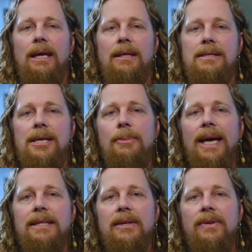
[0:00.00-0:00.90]
The
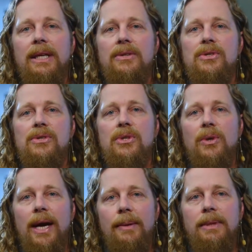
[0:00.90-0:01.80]
sub-activities
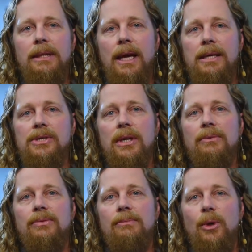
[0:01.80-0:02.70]
describe the
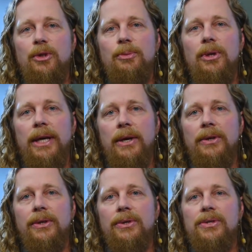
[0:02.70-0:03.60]
logic for multiple
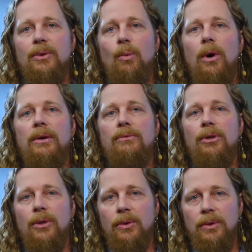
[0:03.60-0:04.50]
characters in one
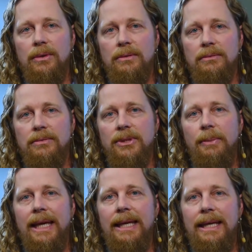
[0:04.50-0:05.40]
view to
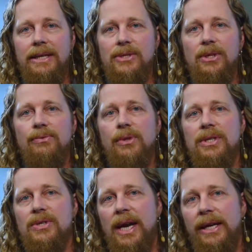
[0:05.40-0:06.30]
make it easier for
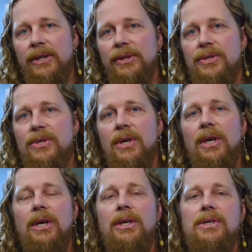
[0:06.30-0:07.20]
designers
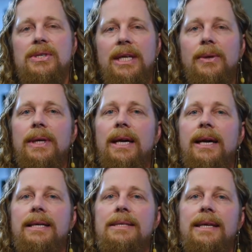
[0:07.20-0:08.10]
to
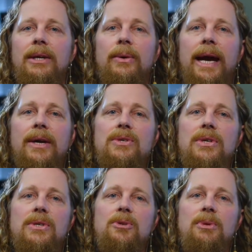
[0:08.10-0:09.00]
synchronize
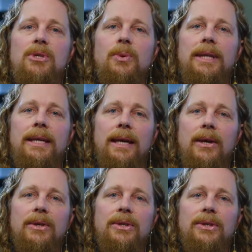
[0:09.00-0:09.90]
interactions between the
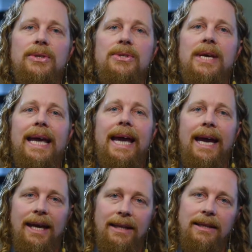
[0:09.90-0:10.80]
characters
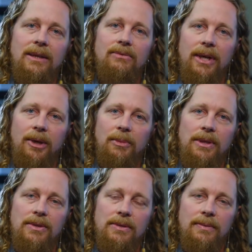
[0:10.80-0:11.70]
and the
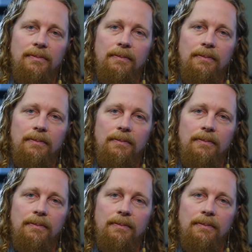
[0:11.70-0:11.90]
environment.